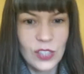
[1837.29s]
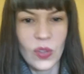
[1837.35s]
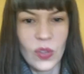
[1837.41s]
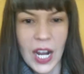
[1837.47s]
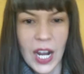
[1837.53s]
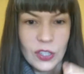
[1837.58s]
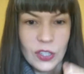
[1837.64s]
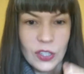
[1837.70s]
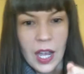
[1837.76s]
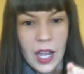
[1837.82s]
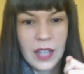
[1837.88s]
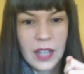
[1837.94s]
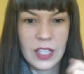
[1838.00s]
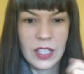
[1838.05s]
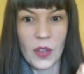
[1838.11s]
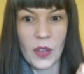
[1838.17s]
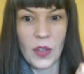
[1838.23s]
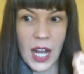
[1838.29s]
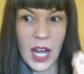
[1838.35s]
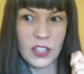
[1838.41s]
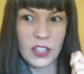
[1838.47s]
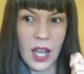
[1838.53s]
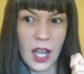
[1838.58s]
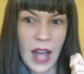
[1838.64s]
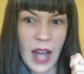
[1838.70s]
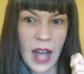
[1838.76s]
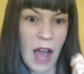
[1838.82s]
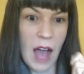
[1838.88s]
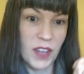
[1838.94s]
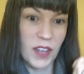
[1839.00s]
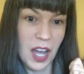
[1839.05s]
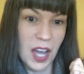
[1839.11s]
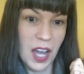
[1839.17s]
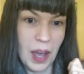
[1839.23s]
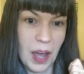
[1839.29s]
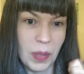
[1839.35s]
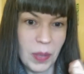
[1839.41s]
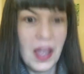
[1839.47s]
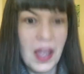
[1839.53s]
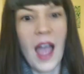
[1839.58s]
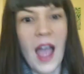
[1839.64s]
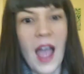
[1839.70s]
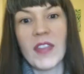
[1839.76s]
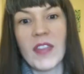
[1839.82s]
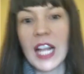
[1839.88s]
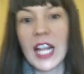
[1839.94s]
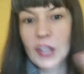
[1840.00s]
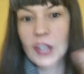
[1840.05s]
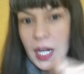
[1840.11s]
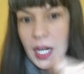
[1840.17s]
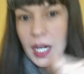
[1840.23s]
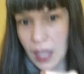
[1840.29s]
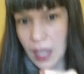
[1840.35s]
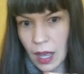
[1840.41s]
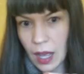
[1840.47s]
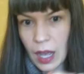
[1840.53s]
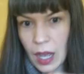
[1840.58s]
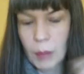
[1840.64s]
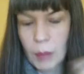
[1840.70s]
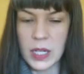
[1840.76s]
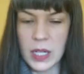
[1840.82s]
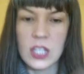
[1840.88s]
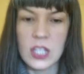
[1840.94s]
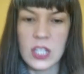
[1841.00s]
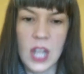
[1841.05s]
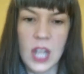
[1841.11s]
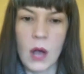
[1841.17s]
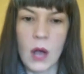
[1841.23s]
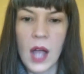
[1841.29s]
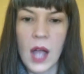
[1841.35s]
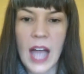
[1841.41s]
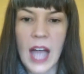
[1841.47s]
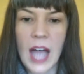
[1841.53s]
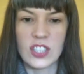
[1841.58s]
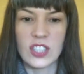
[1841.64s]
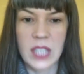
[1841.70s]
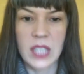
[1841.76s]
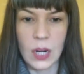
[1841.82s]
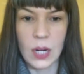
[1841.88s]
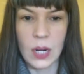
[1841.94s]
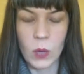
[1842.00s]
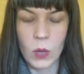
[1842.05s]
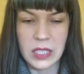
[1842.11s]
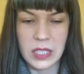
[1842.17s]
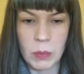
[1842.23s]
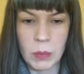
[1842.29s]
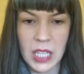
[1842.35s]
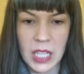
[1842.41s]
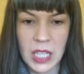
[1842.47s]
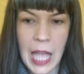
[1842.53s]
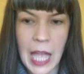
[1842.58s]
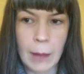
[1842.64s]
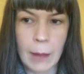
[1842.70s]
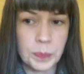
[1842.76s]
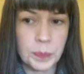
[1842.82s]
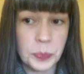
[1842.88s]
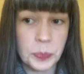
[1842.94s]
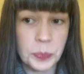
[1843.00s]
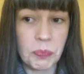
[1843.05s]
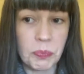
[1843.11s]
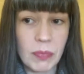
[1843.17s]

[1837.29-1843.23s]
So then I tried, you know, then I tried half a cup, and then I tried a cup, and you know, I just kind of worked up like that.